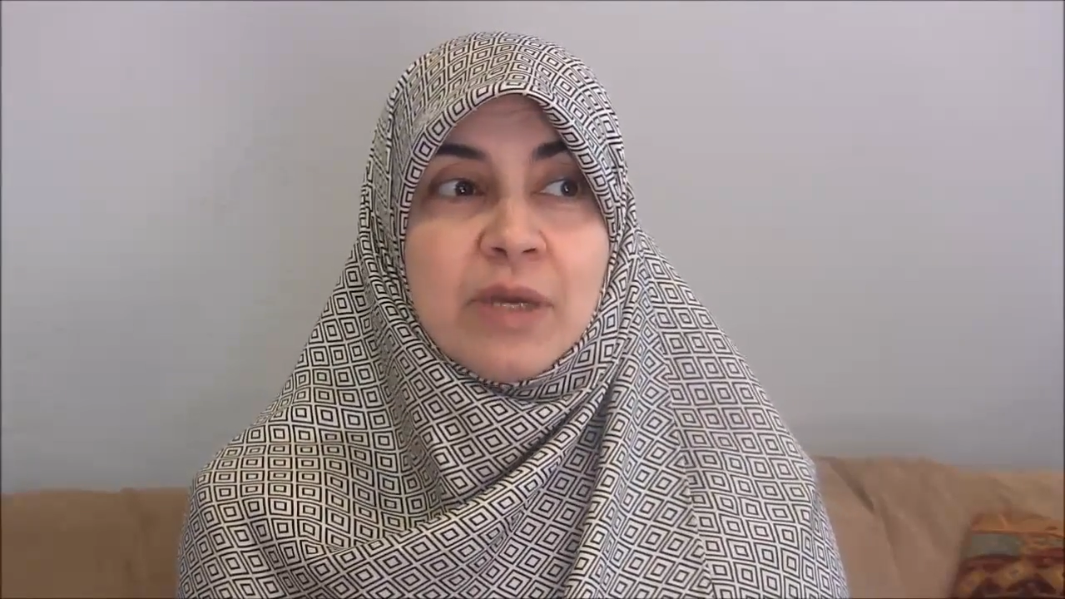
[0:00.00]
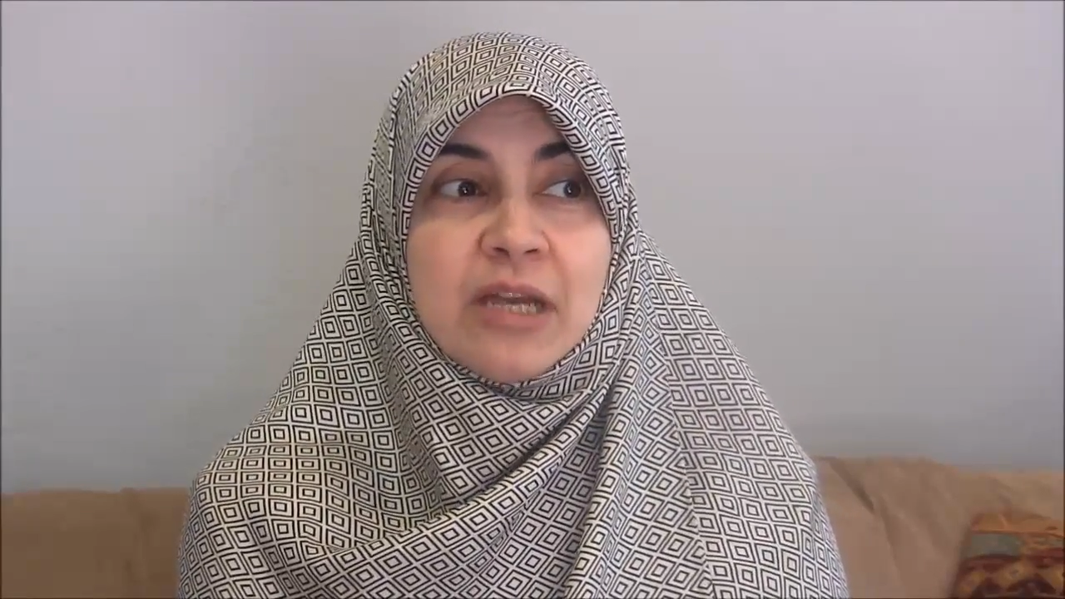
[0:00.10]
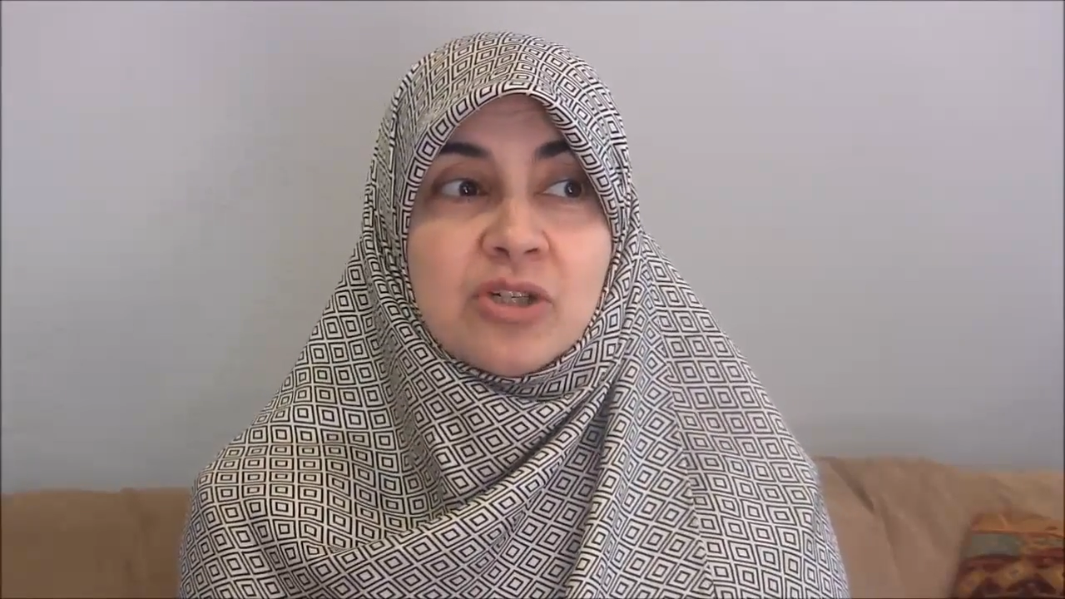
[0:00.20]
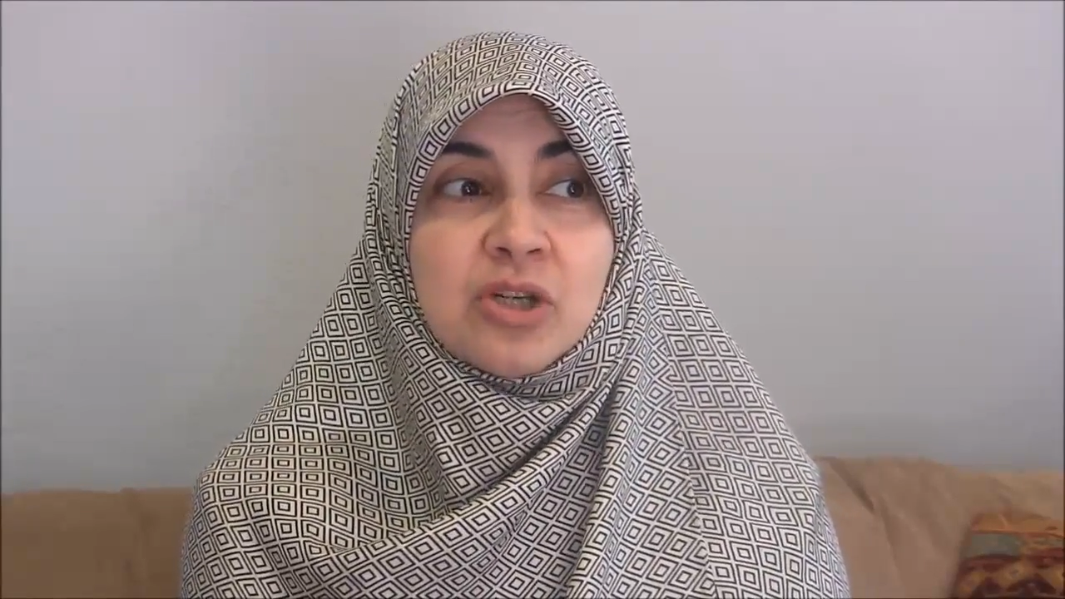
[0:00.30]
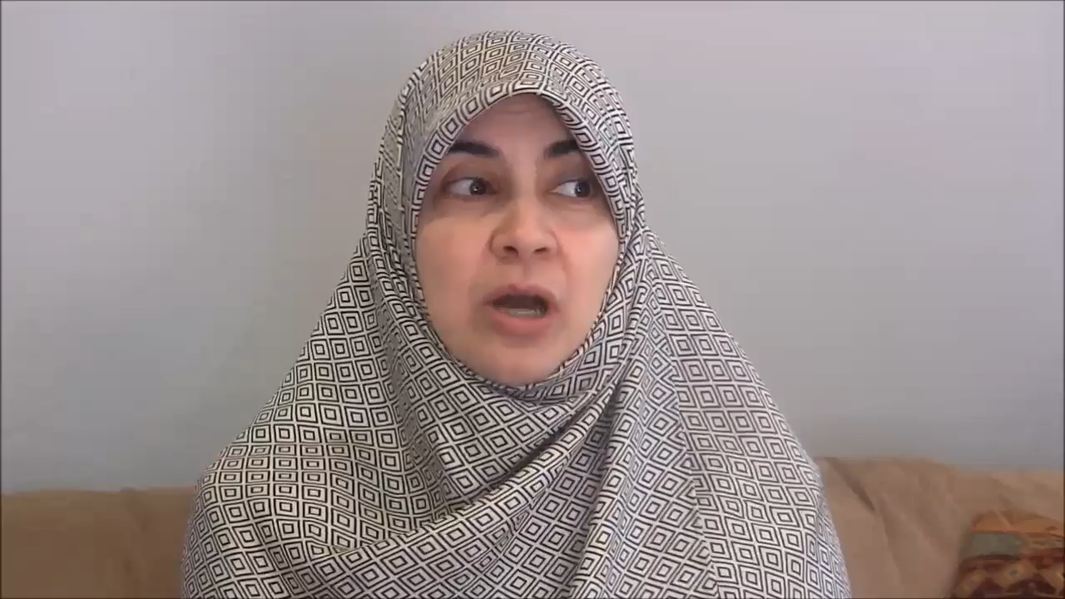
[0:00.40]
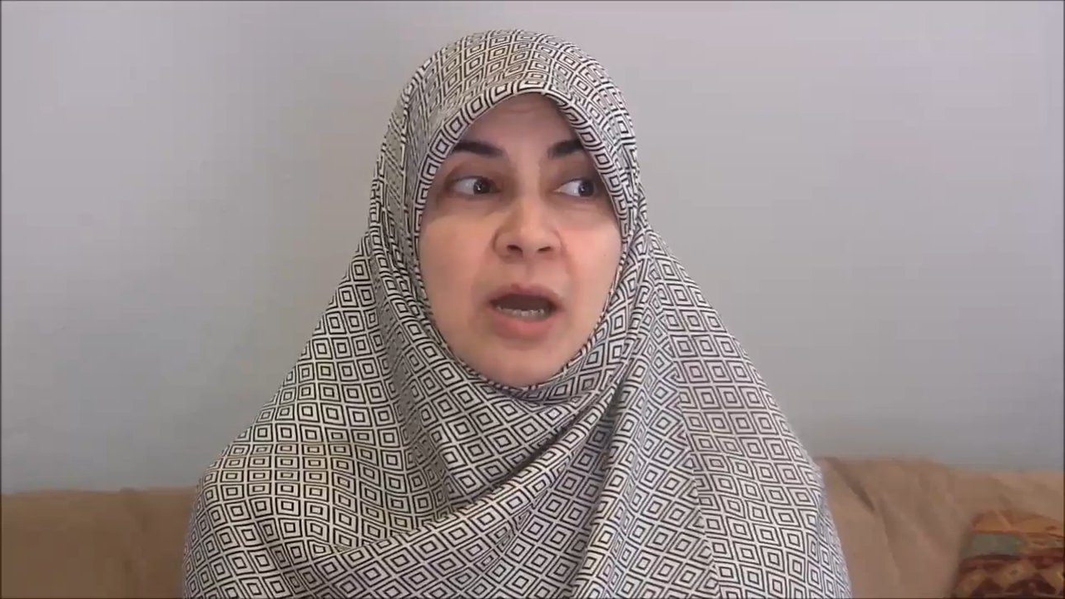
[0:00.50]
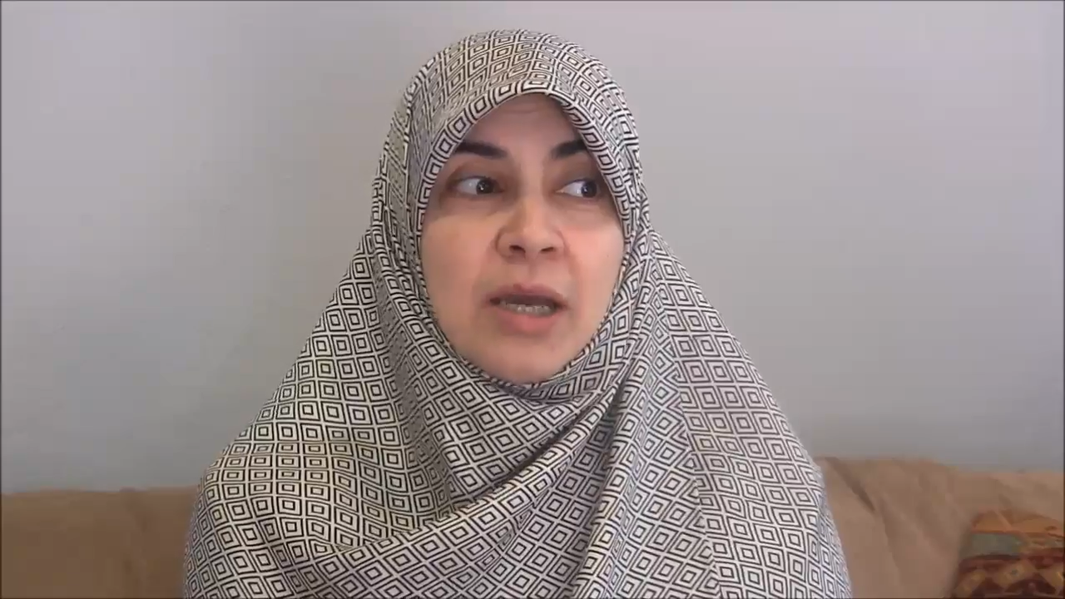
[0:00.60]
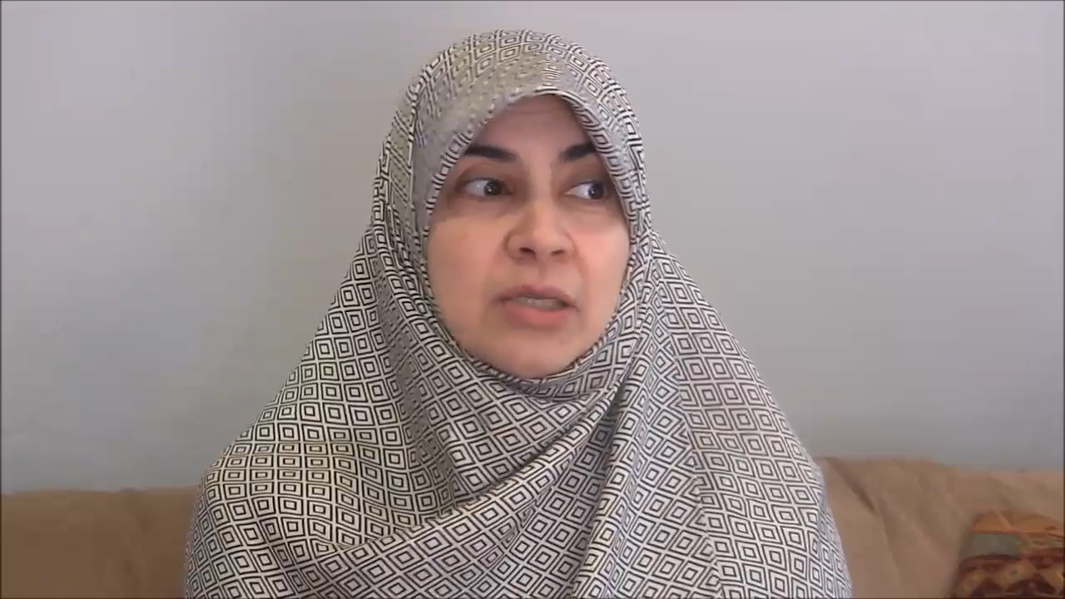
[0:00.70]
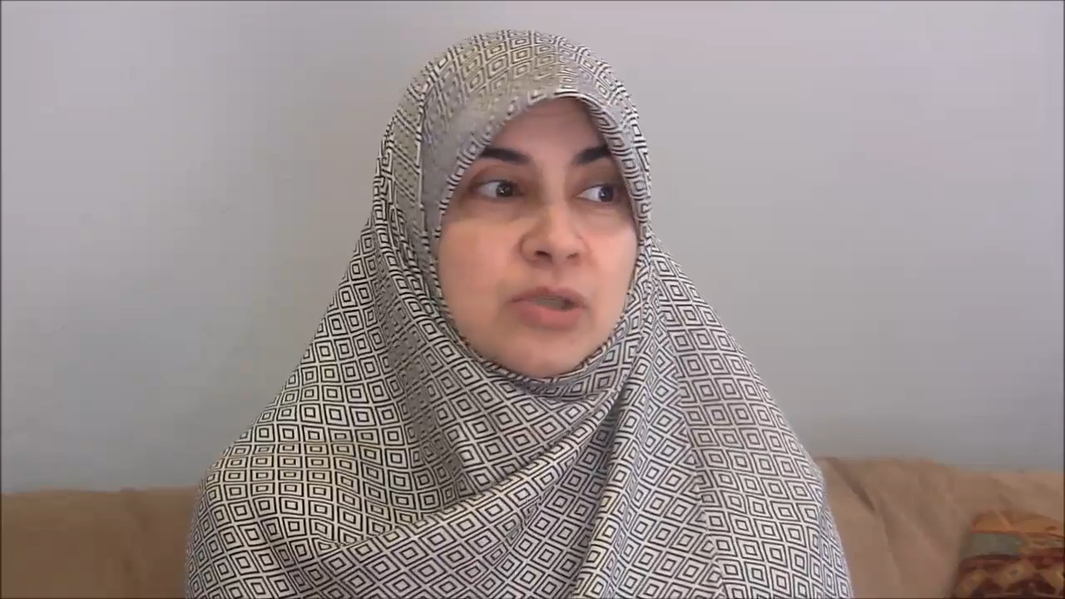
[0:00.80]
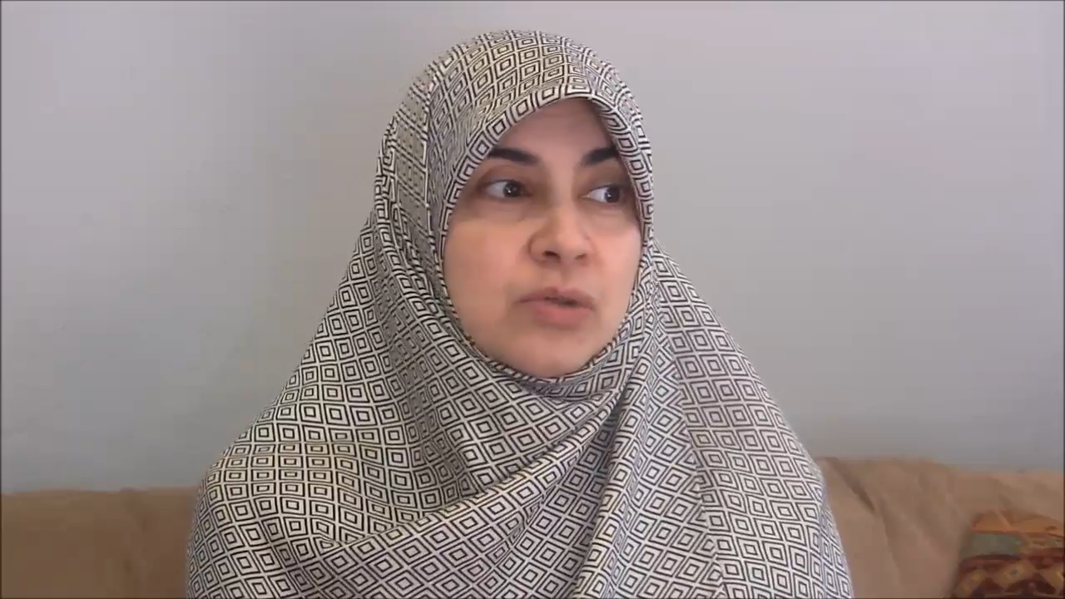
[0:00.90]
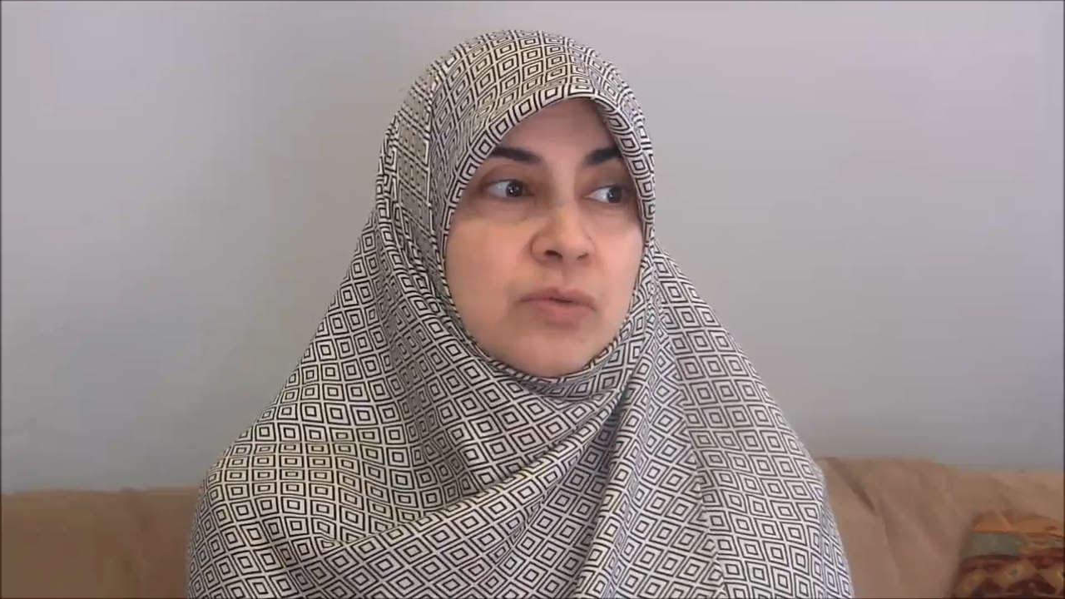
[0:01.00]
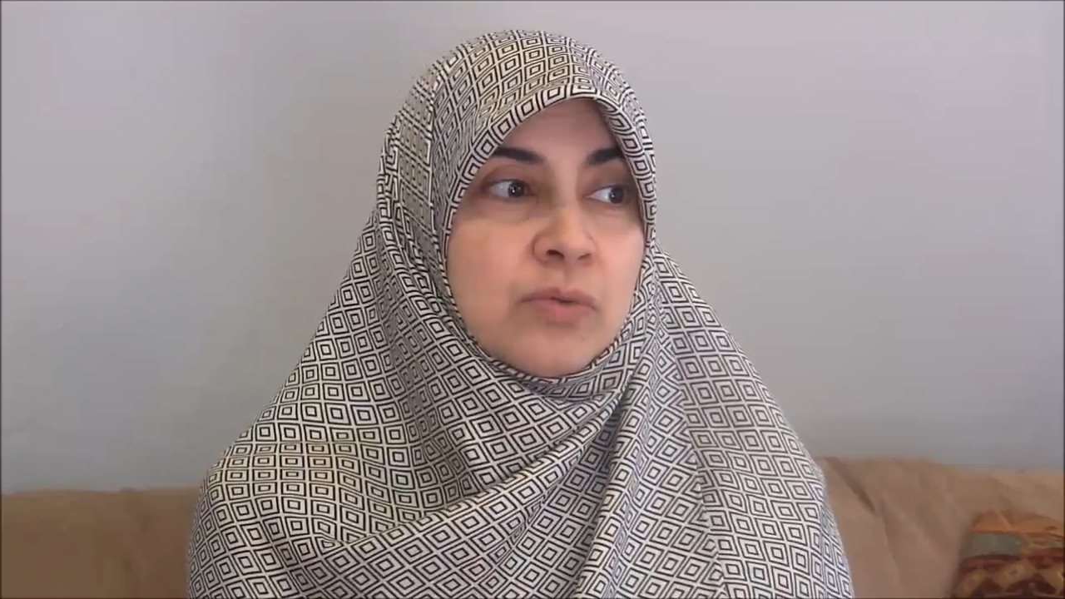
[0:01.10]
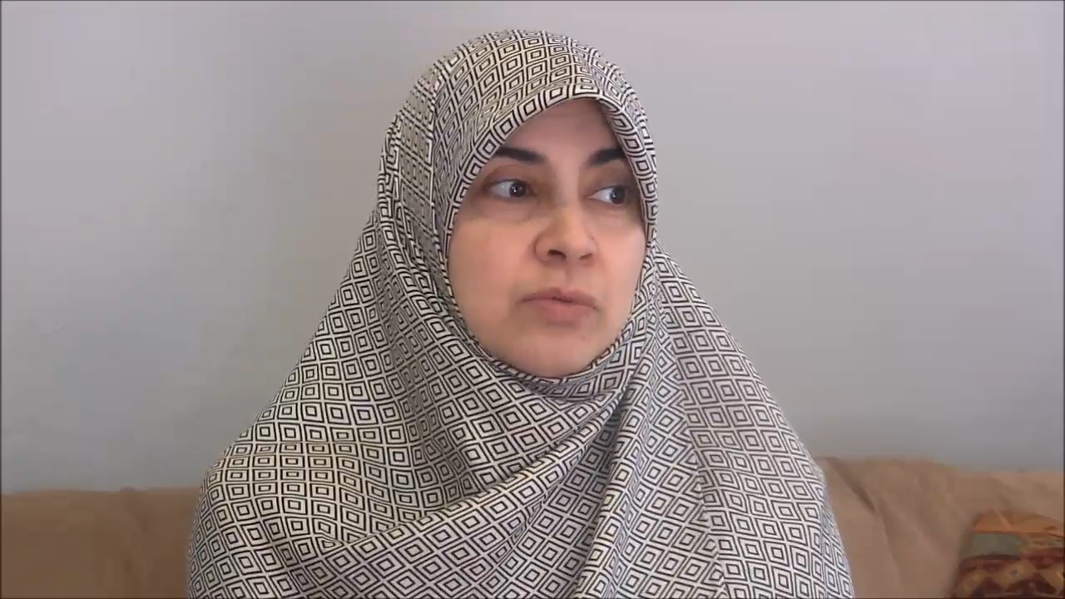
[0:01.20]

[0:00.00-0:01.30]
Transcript: can try to